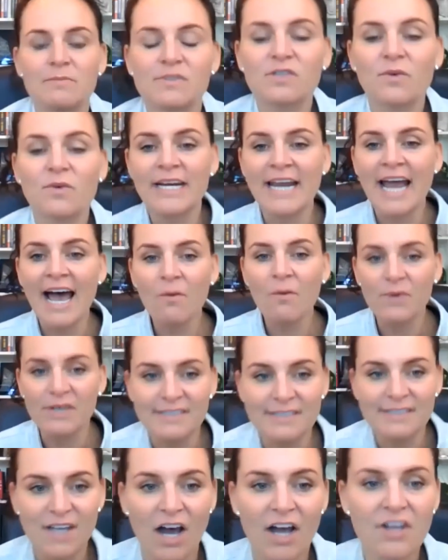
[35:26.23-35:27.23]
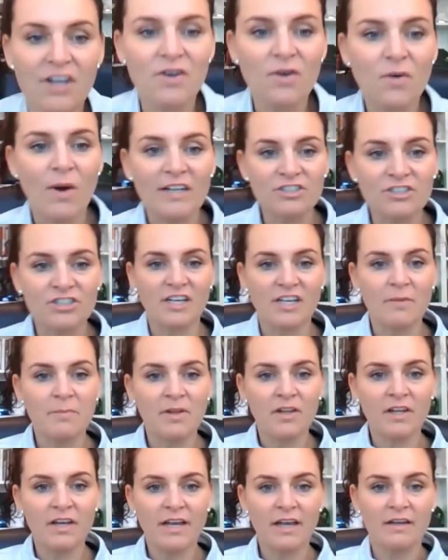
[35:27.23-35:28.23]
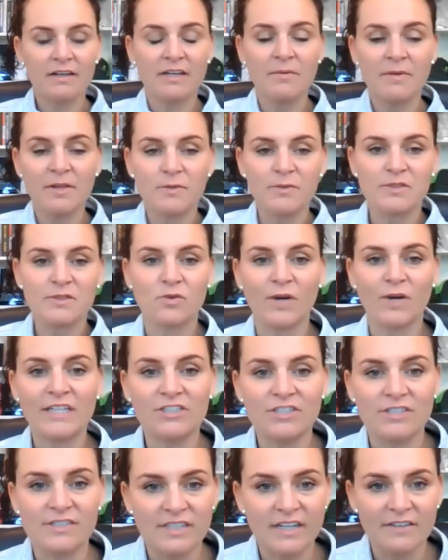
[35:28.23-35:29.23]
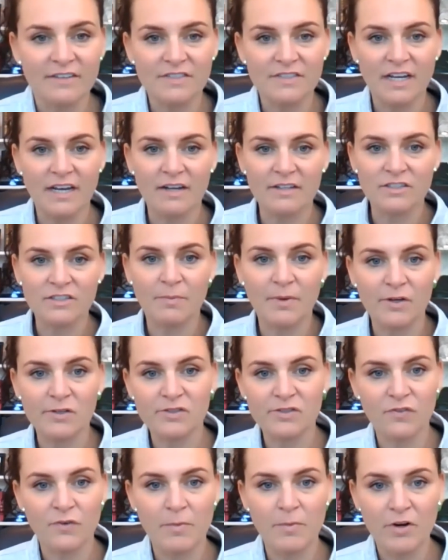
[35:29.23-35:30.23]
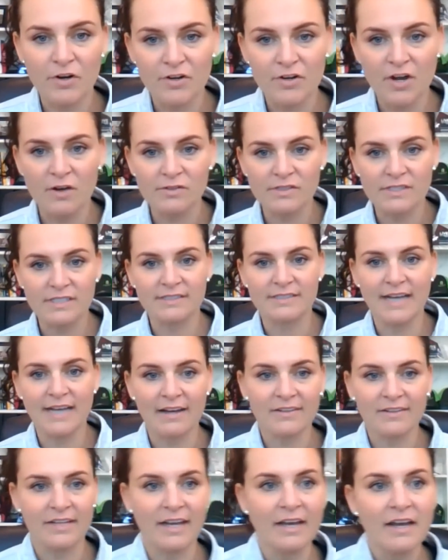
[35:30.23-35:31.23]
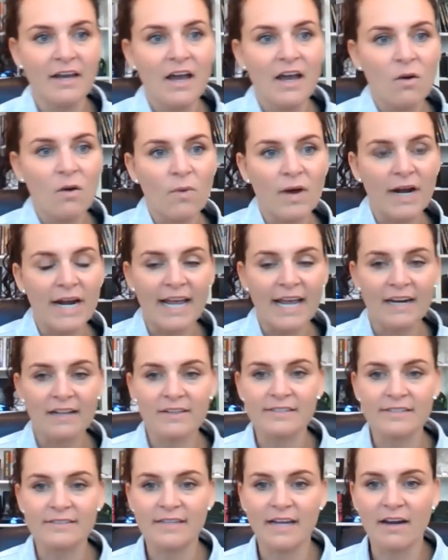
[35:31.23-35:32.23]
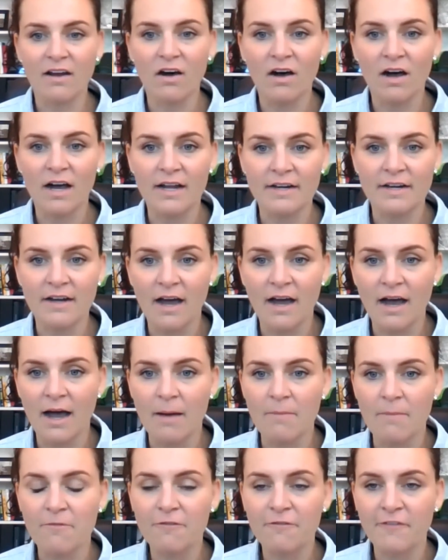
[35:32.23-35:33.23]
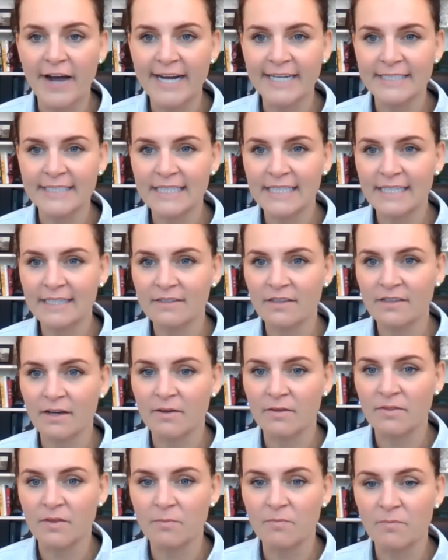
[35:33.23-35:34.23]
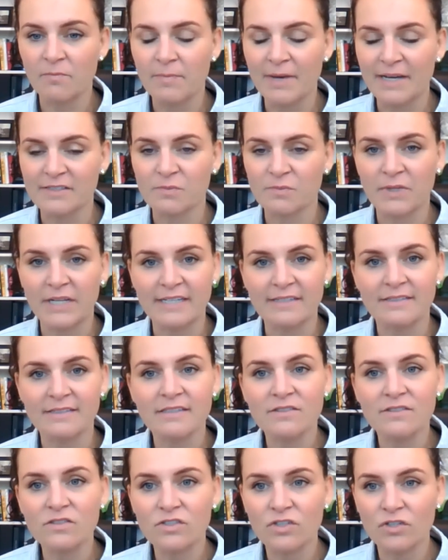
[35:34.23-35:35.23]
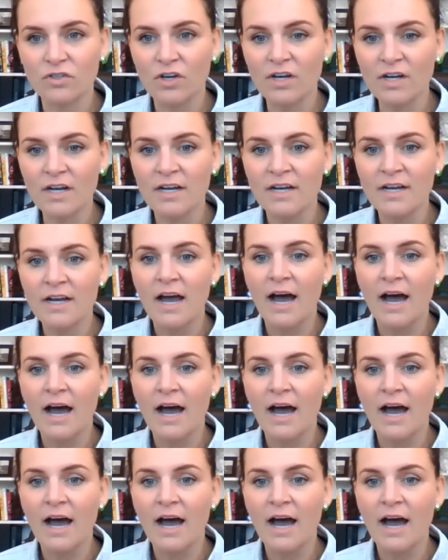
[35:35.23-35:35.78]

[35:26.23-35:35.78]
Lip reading: So Annette, we saw your question. Camilla was gracious enough to post from her notes exactly what Annalise said on finding the best places to look.